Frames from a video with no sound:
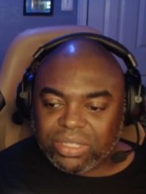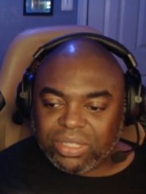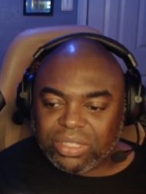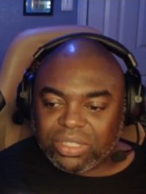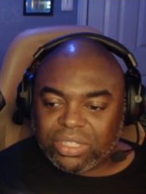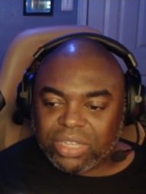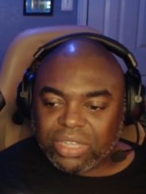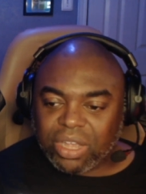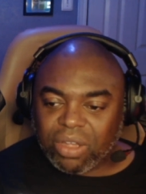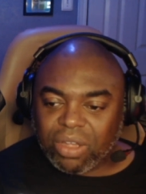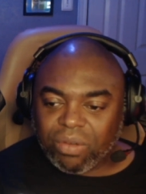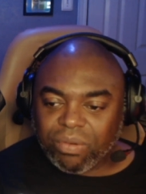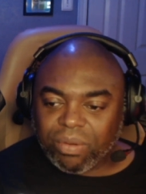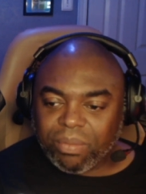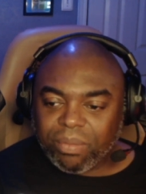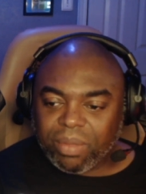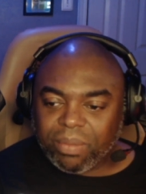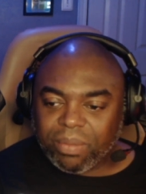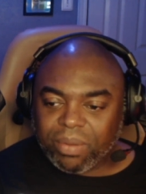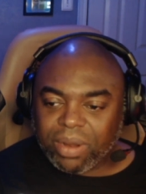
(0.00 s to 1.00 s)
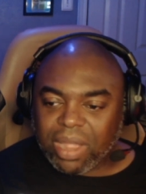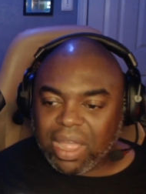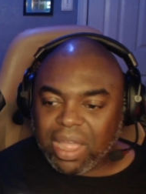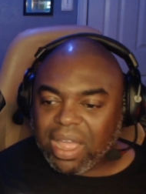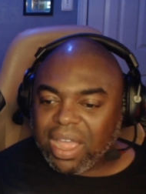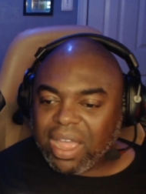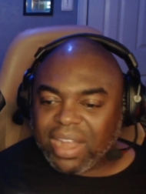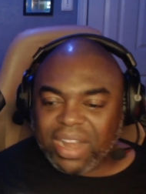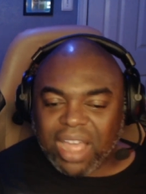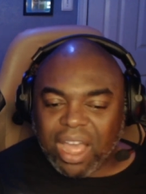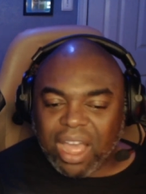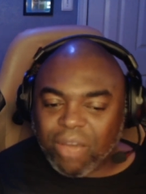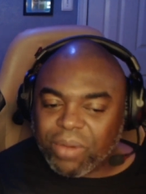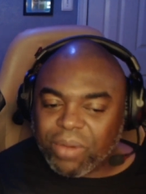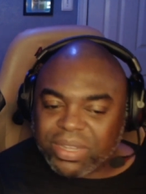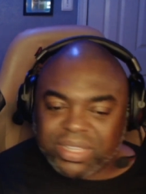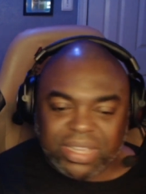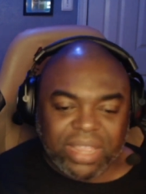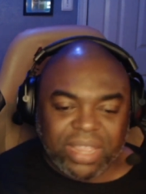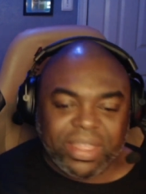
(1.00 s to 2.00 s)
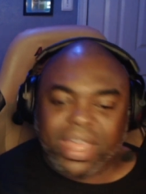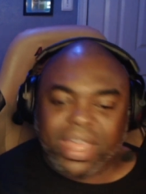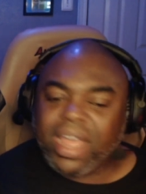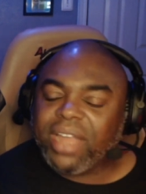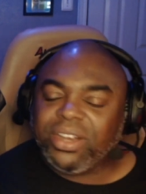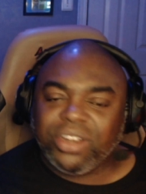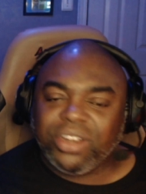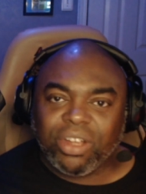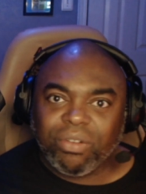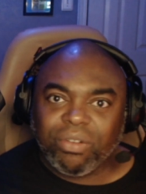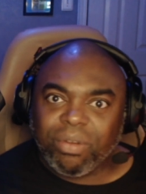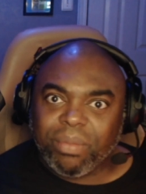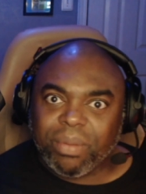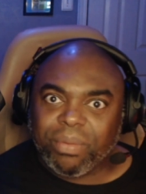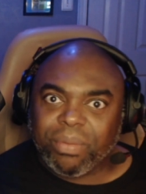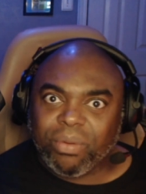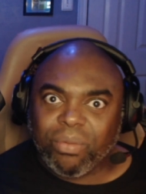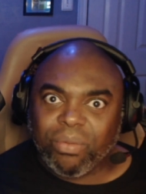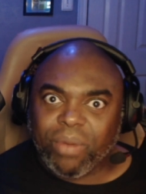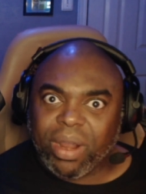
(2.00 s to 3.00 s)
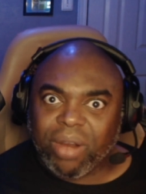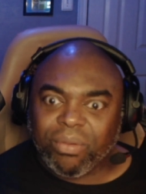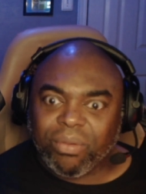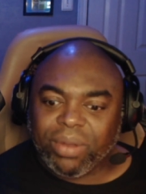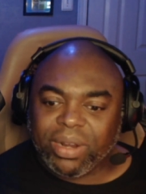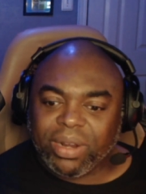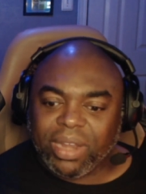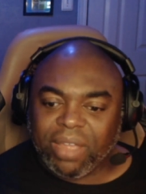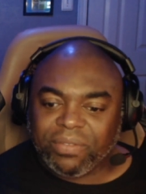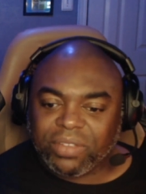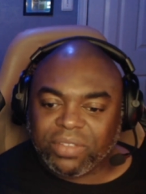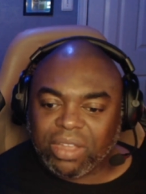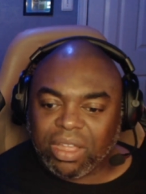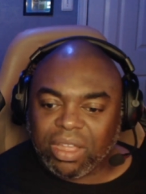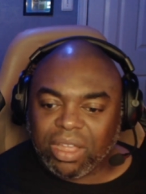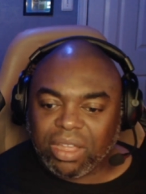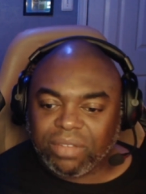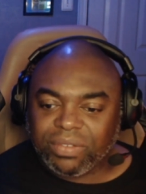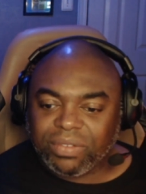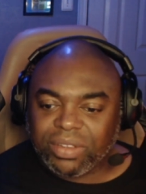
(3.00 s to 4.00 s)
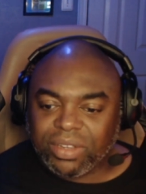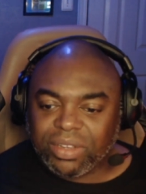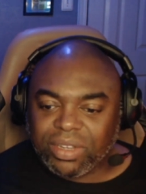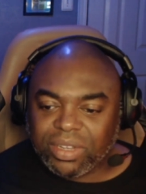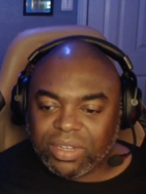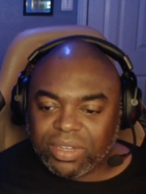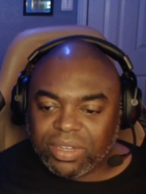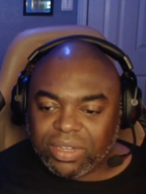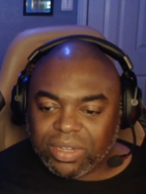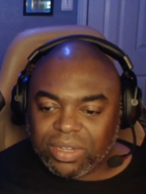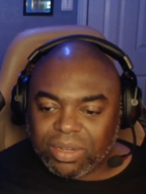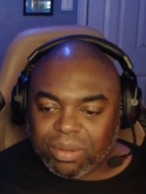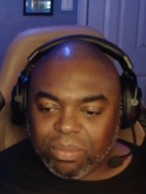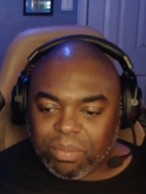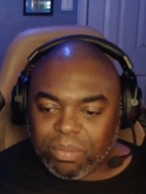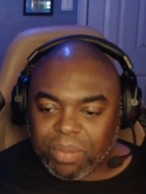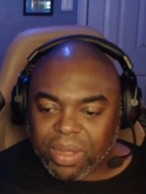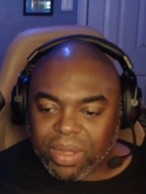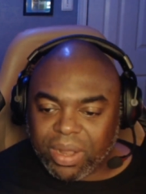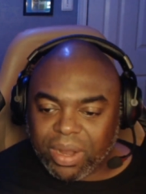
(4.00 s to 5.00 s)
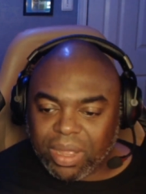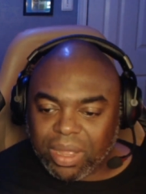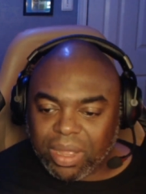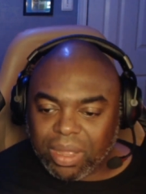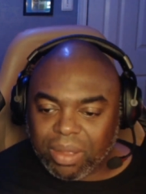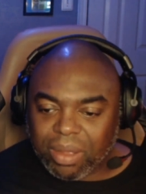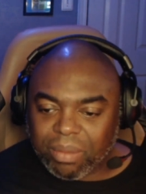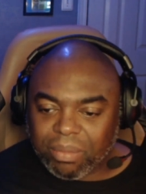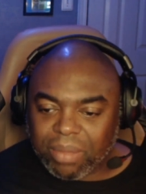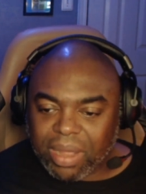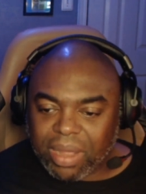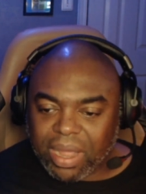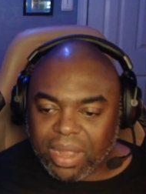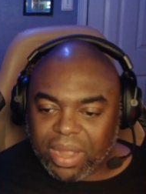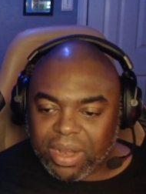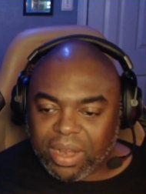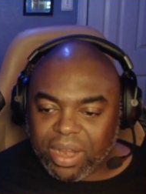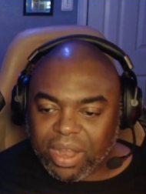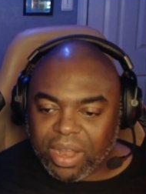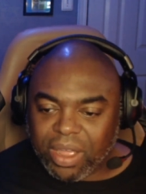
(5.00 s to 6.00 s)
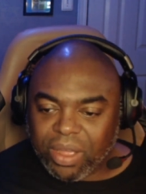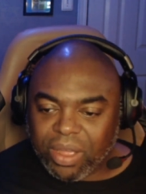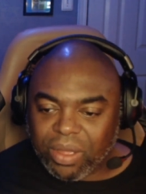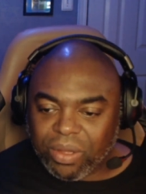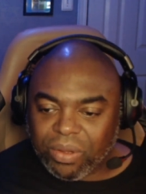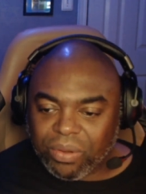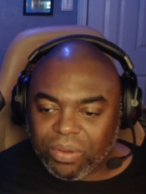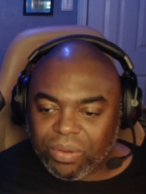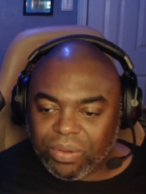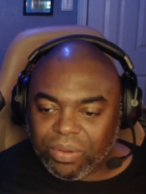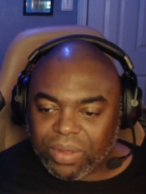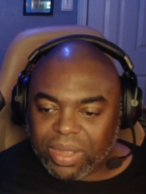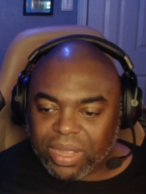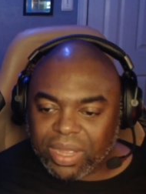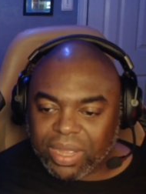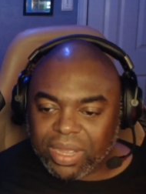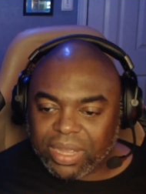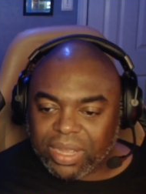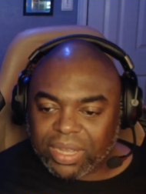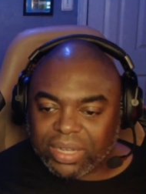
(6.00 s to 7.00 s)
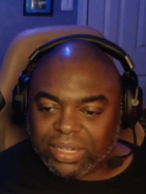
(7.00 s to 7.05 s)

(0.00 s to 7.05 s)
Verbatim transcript: don't remember. I, I always say that. I don't remember where we left off, but um, I know uh,